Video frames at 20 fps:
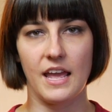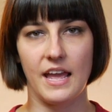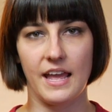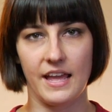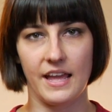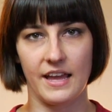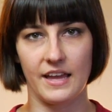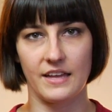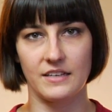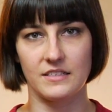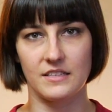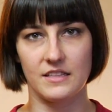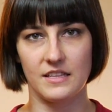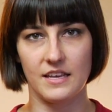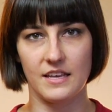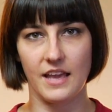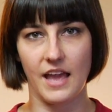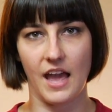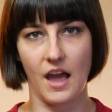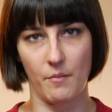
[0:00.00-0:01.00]
and
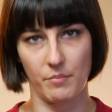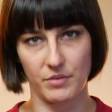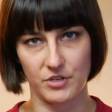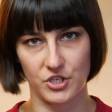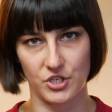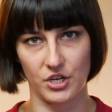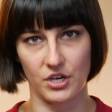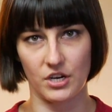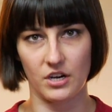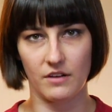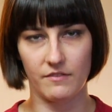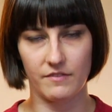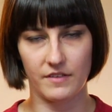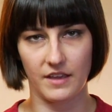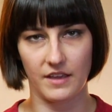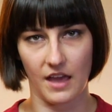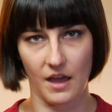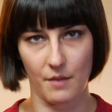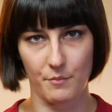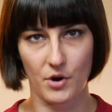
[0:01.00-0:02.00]
the aperture of the
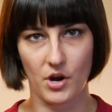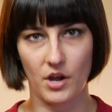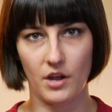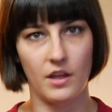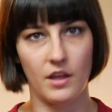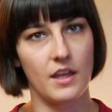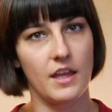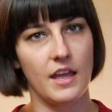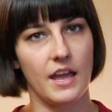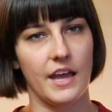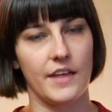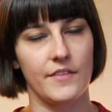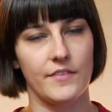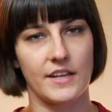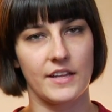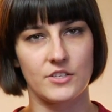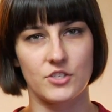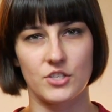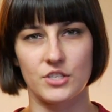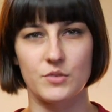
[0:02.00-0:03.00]
camera. And
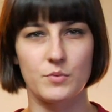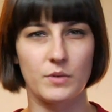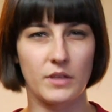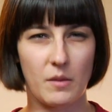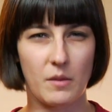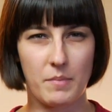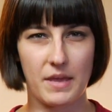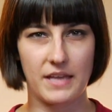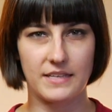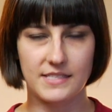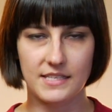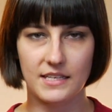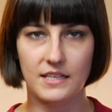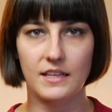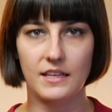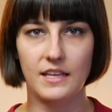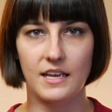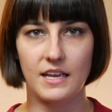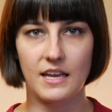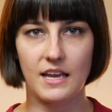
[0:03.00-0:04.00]
that's just really
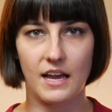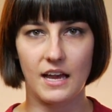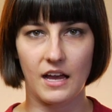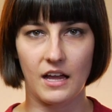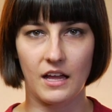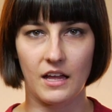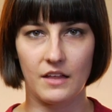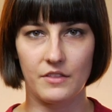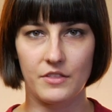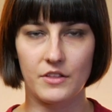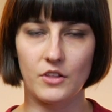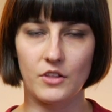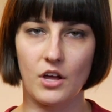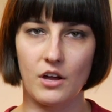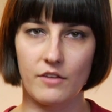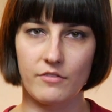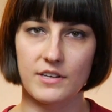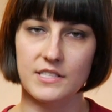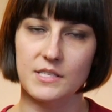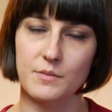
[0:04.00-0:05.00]
basically the
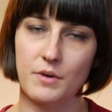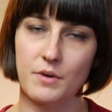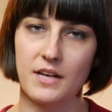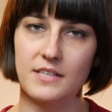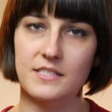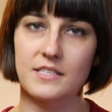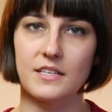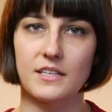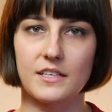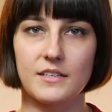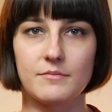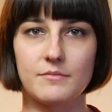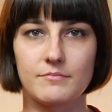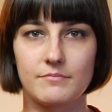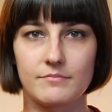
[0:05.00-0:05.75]
law of reciprocity.